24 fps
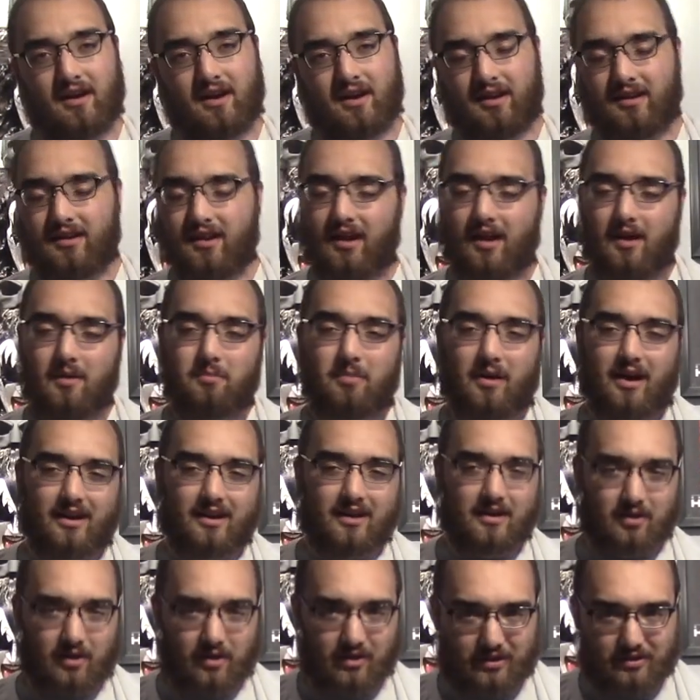And they had
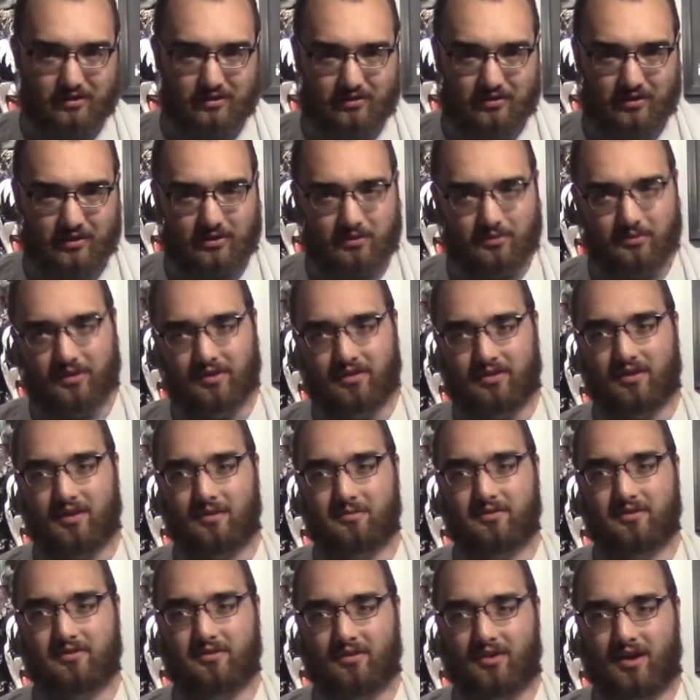bodyguards with
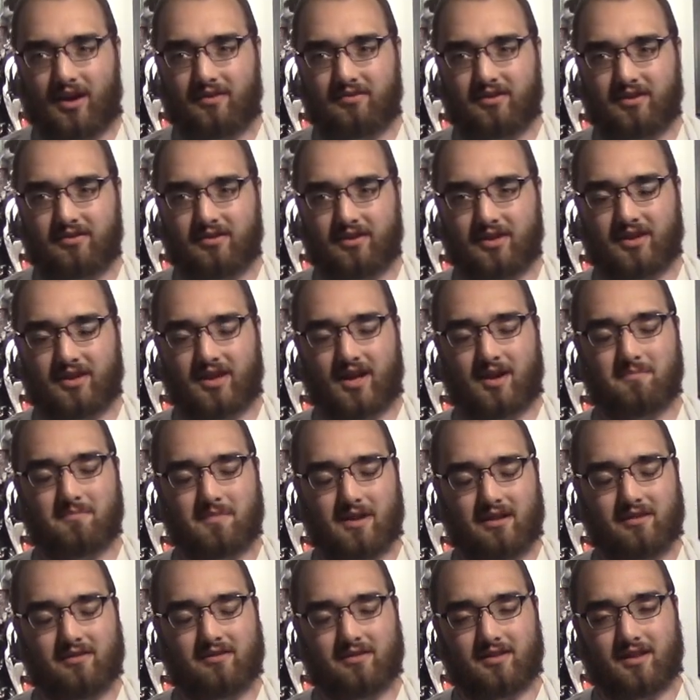them, so obviously that
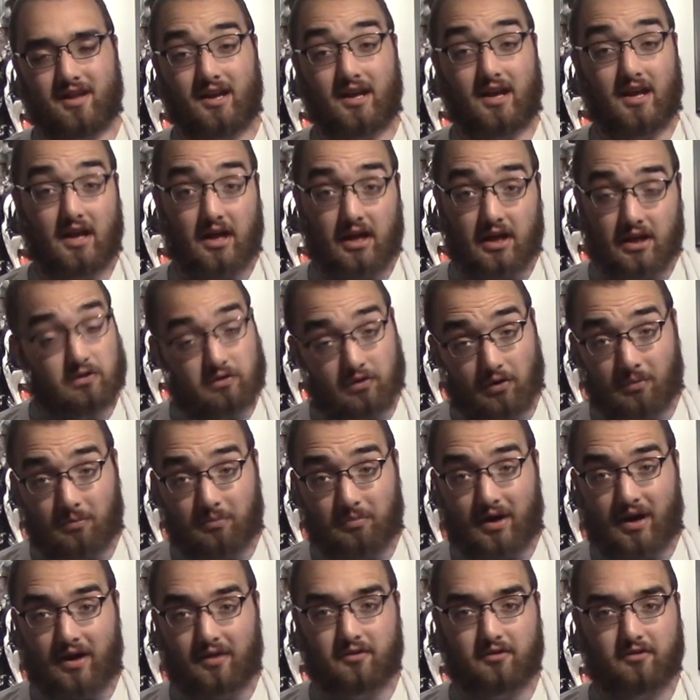meant that, hey, don't
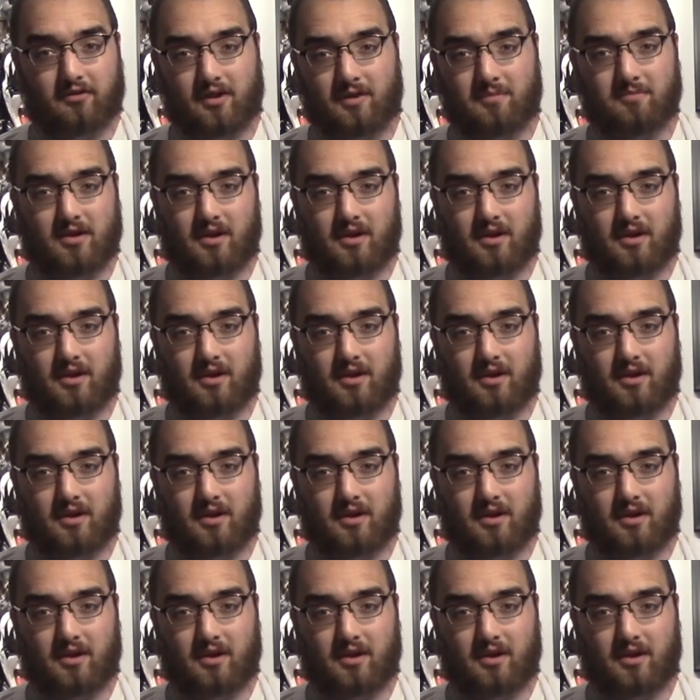bother them.